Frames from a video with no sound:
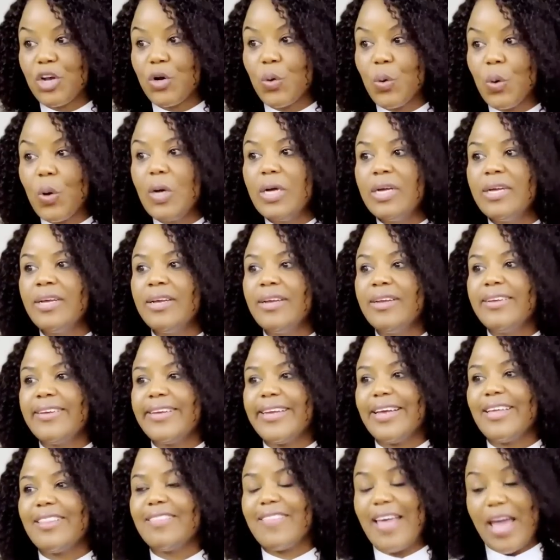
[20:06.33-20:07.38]
law.
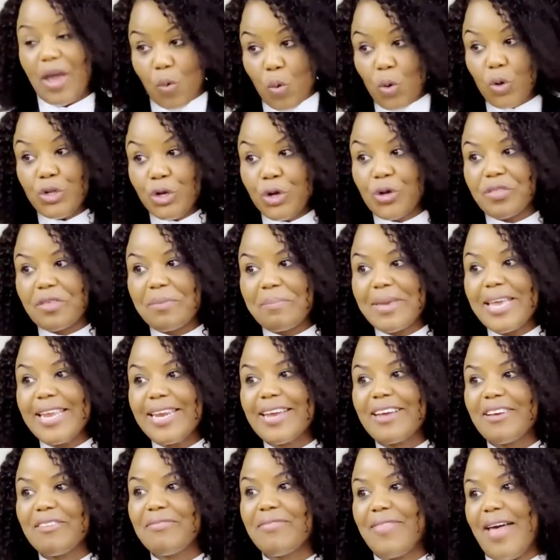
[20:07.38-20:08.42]
They all know the
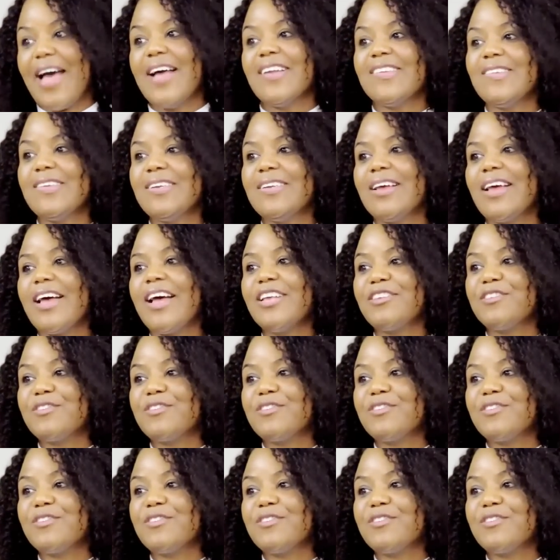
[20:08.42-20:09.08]
meaning of that.